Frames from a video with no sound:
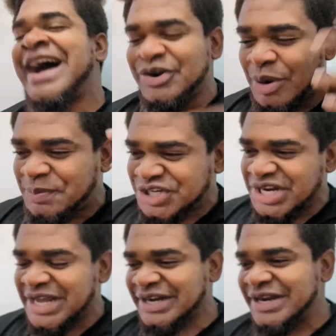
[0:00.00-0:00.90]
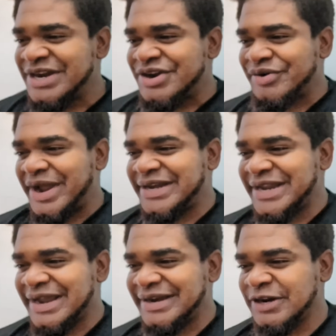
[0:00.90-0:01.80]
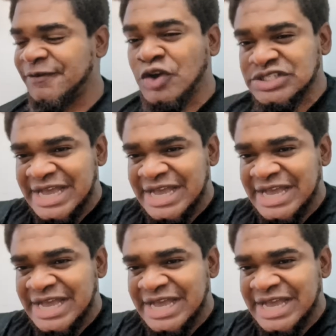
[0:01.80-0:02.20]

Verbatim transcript: I do appreciate that right there. And then, of course,